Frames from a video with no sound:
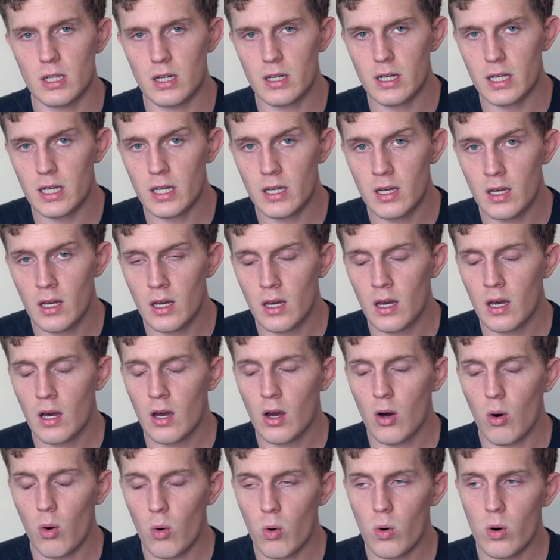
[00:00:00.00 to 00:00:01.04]
on it,
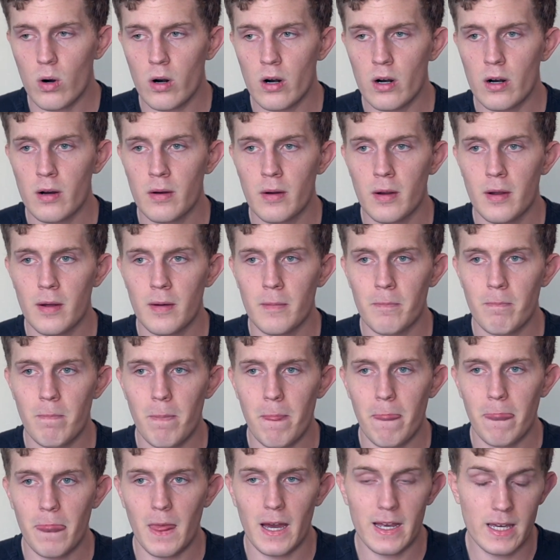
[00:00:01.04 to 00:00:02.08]
or
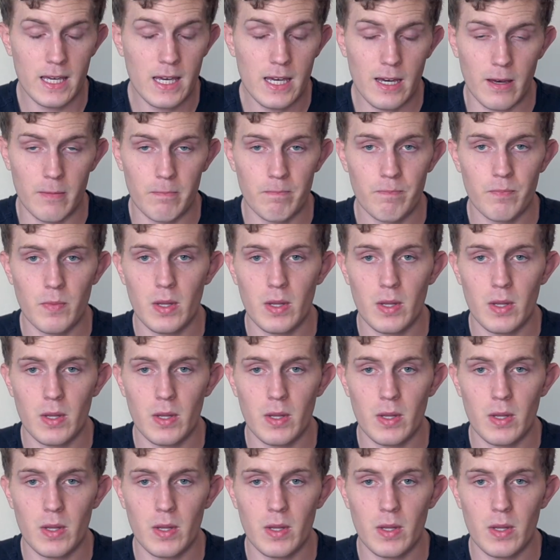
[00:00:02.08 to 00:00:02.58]
I can't.